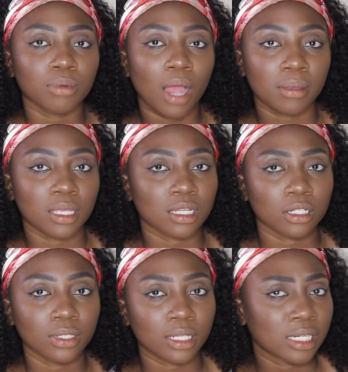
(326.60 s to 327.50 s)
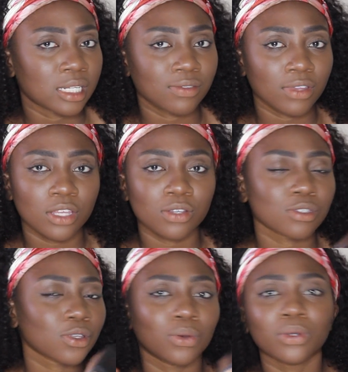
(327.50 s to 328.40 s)
probably include it in this video
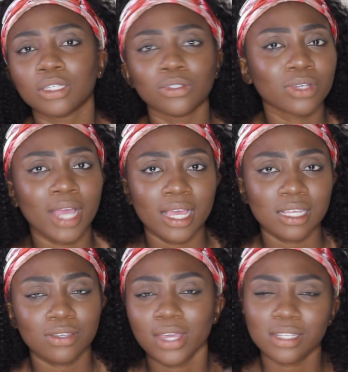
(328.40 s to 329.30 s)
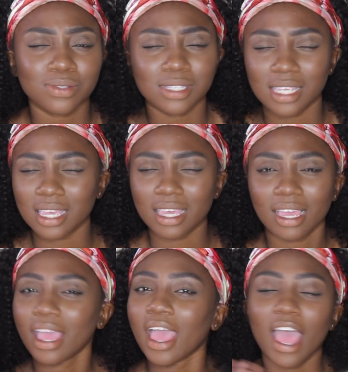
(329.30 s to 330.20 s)
so you guys you guys will
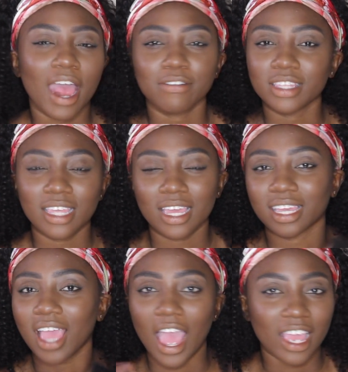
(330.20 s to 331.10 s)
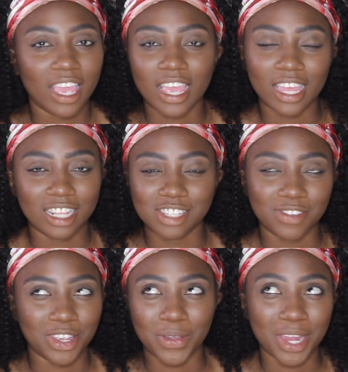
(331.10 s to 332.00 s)
see everything in this video